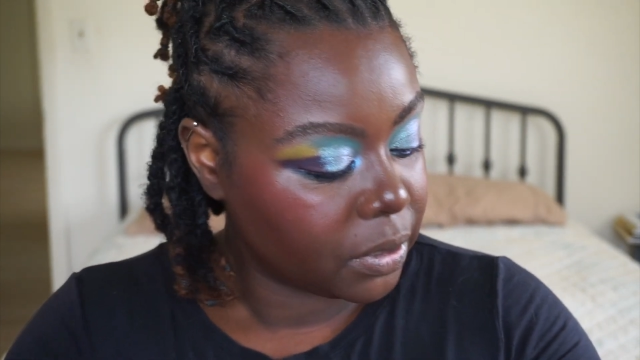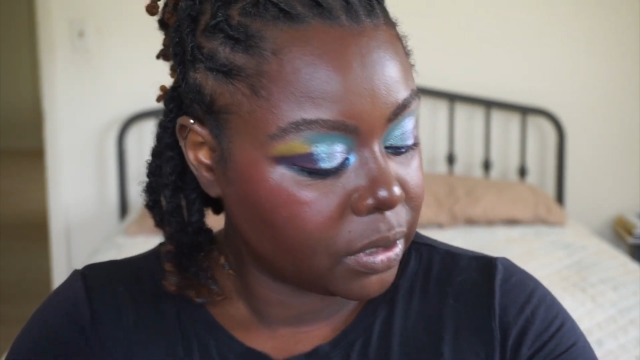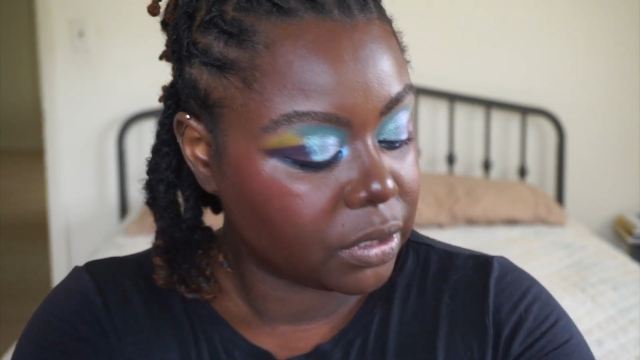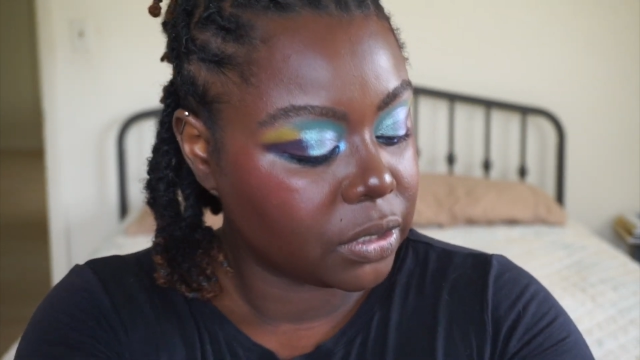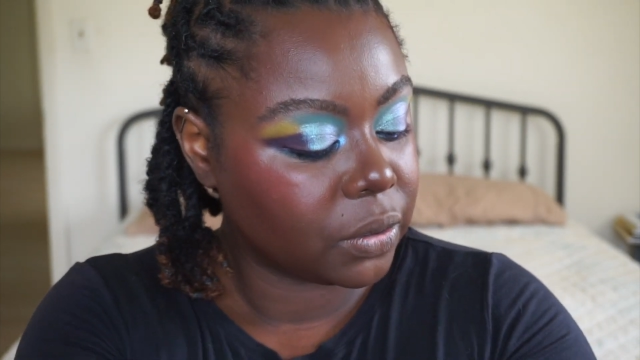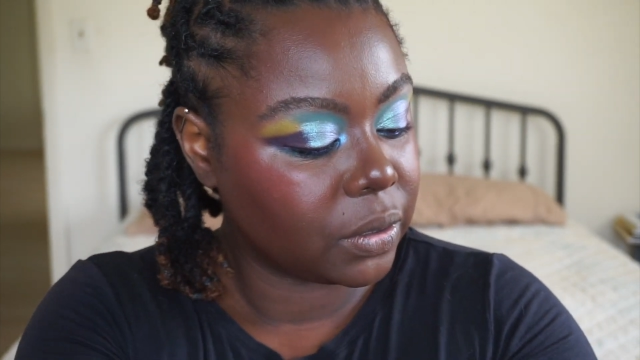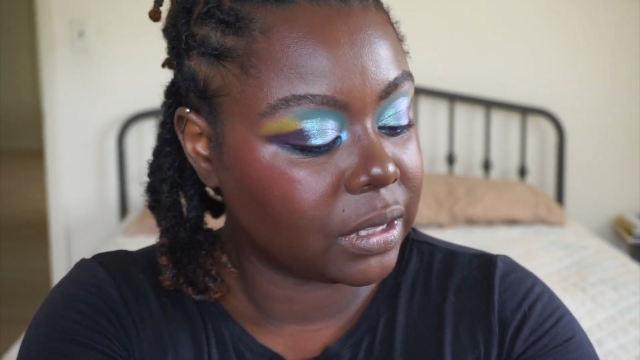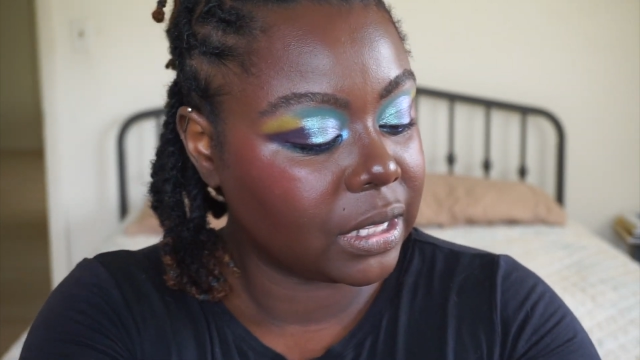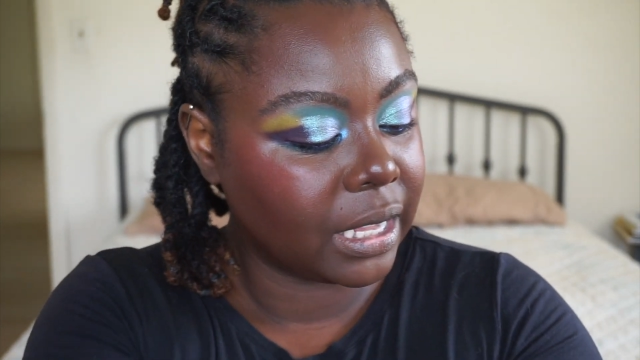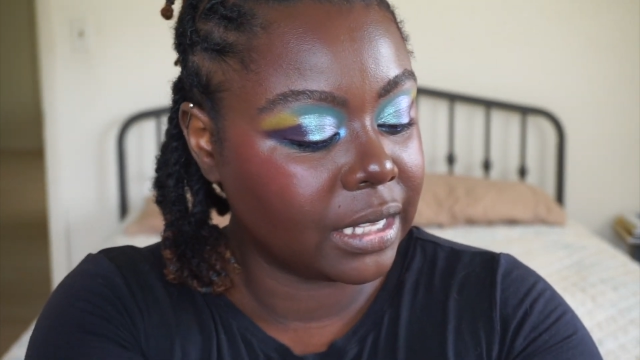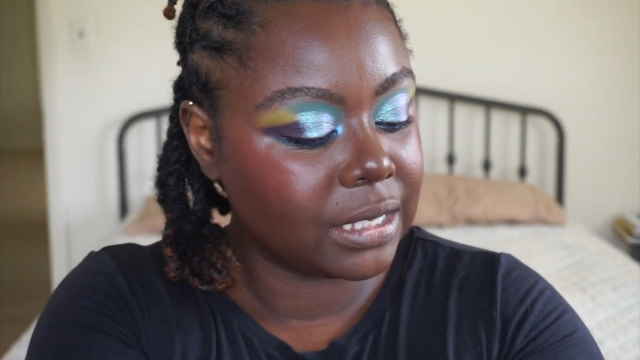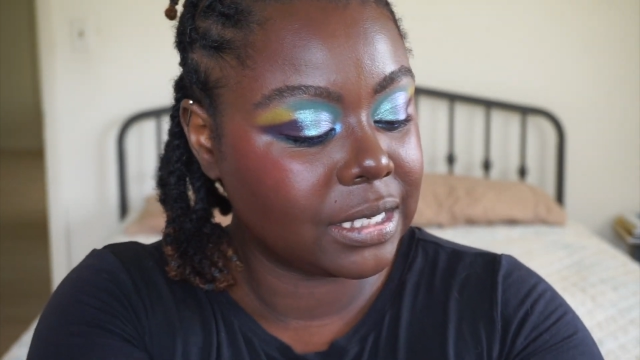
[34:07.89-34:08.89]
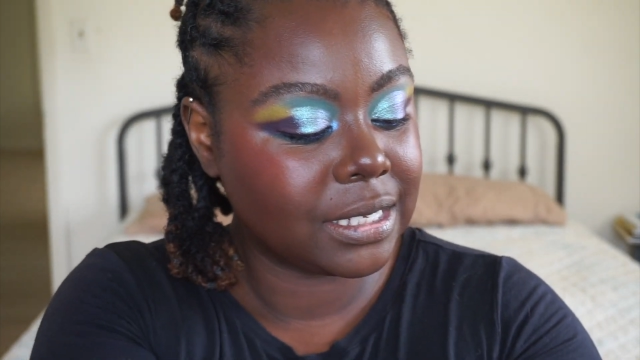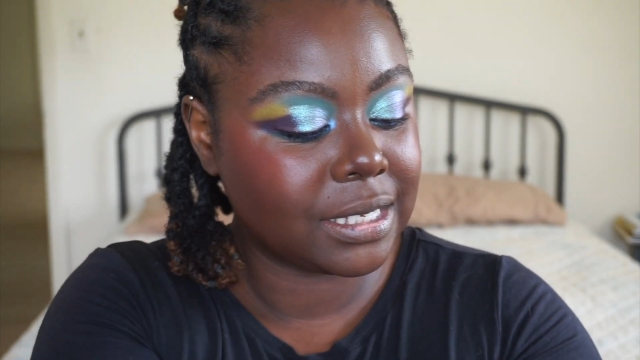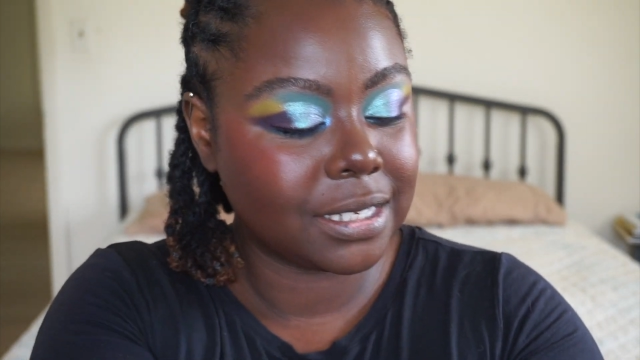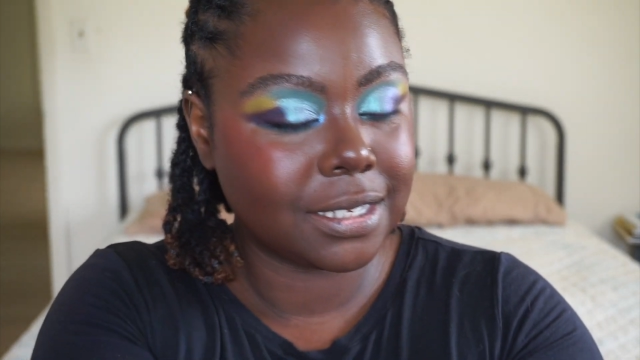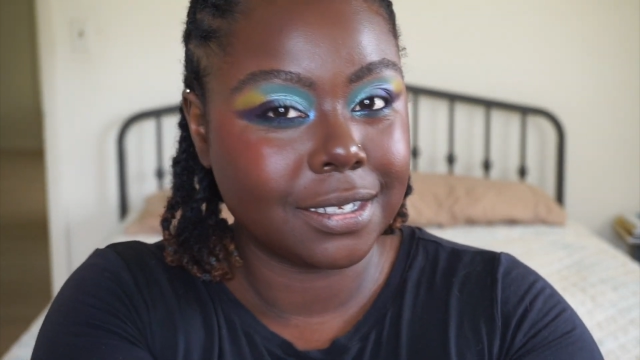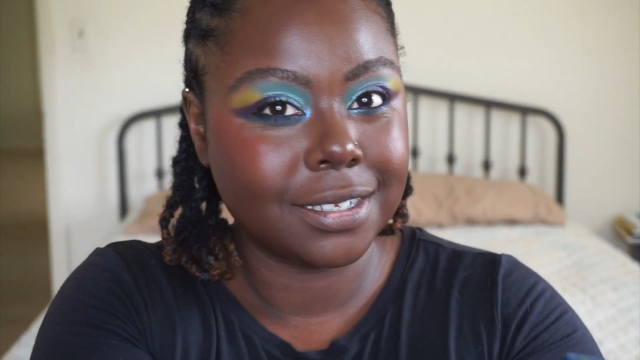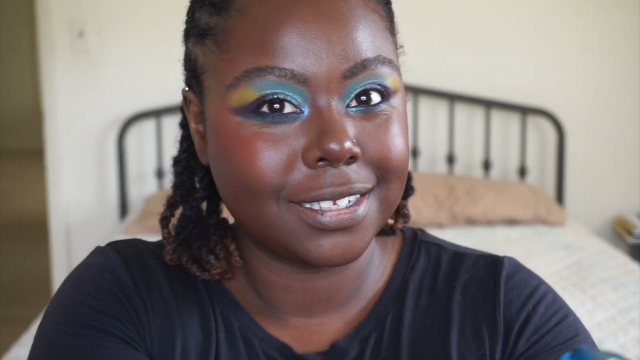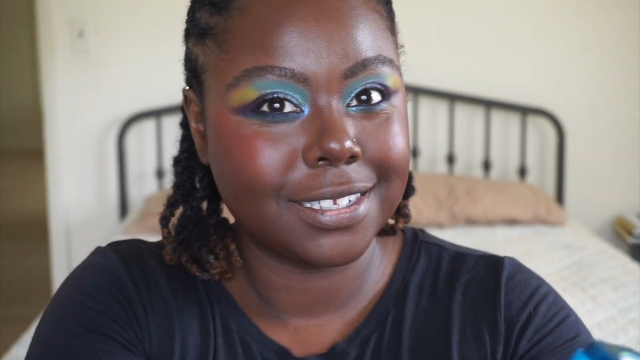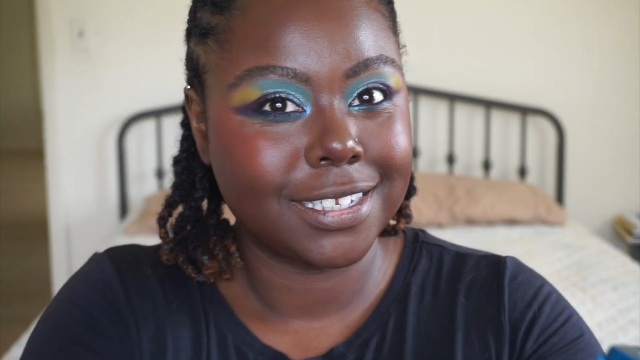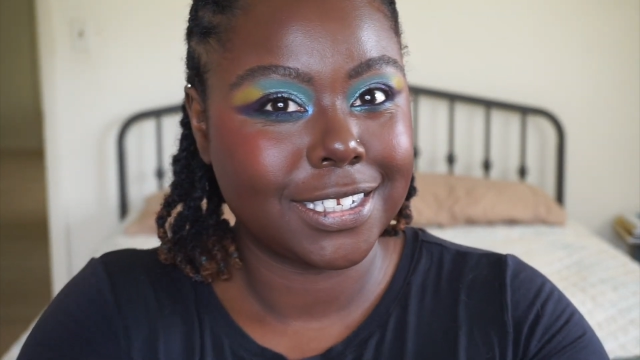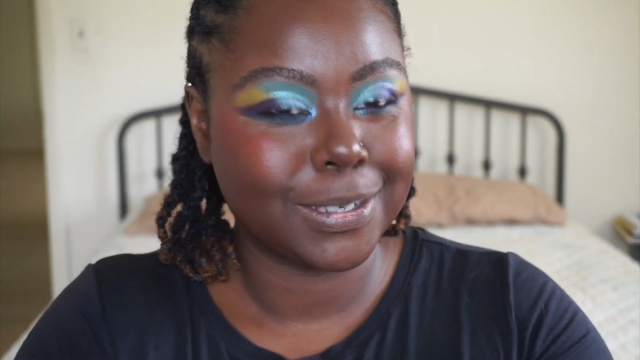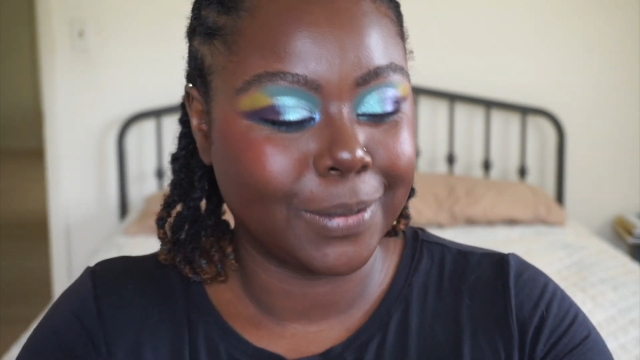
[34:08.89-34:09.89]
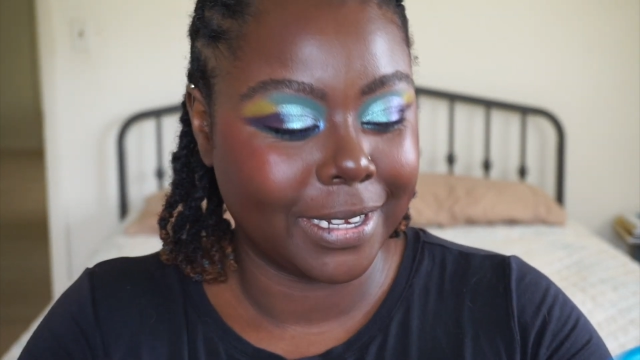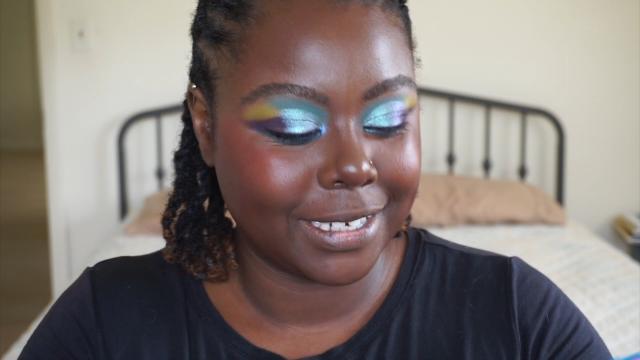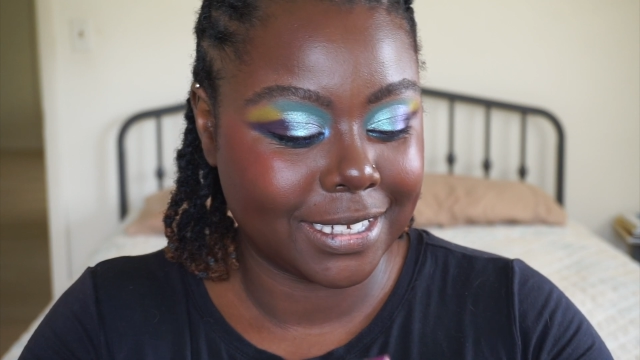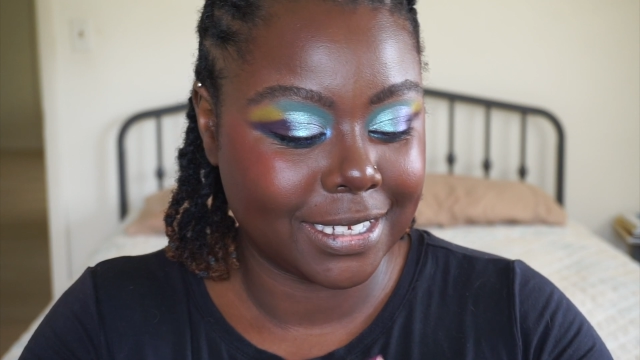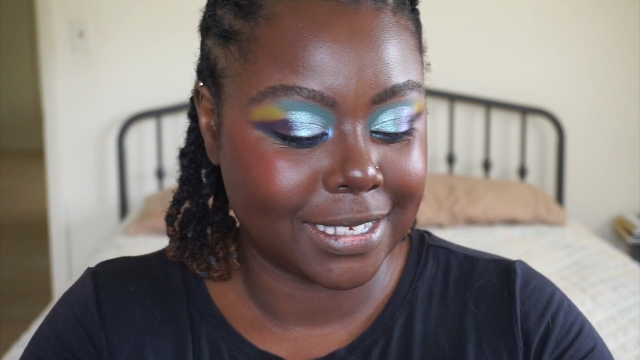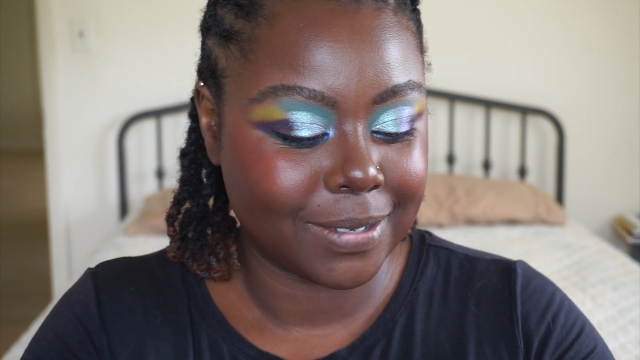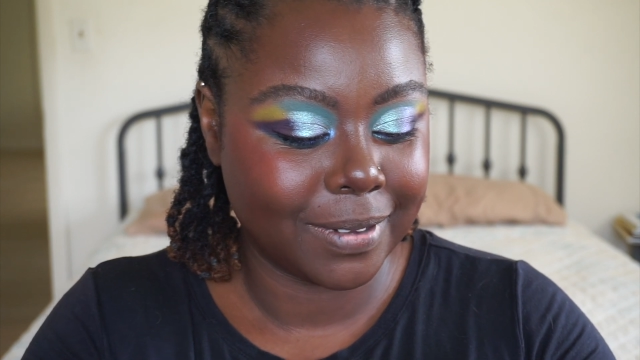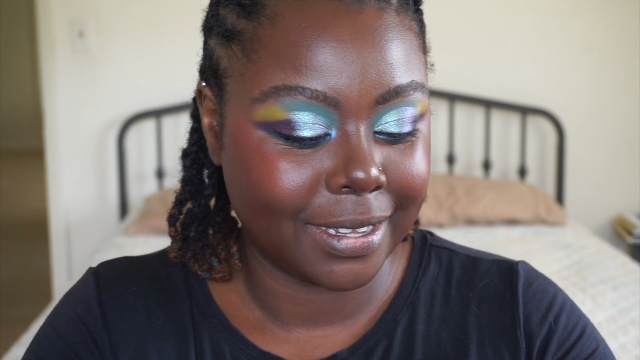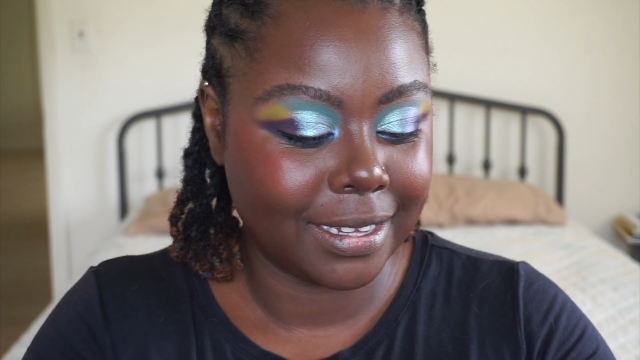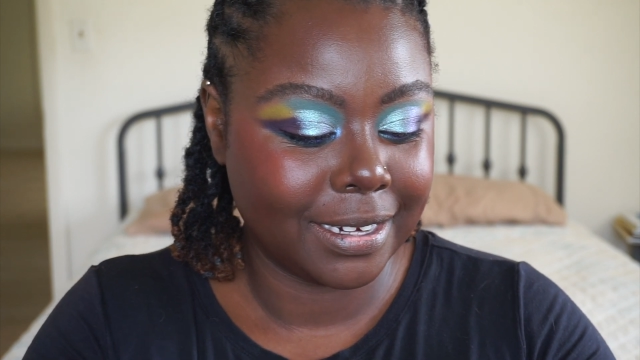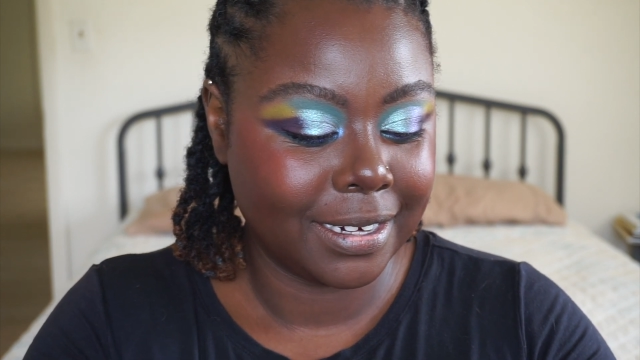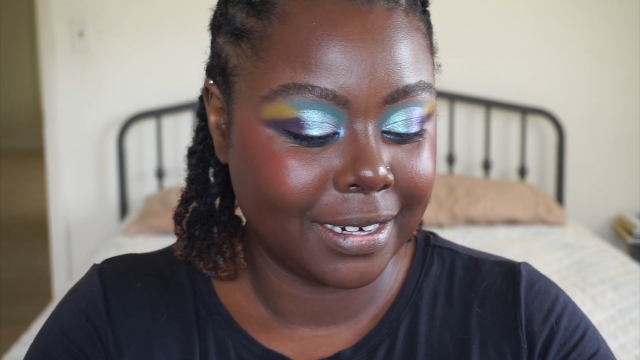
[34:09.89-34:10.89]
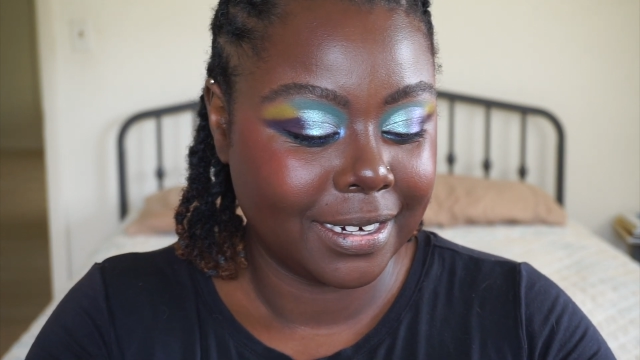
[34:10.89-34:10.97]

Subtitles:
So let's swatch this one.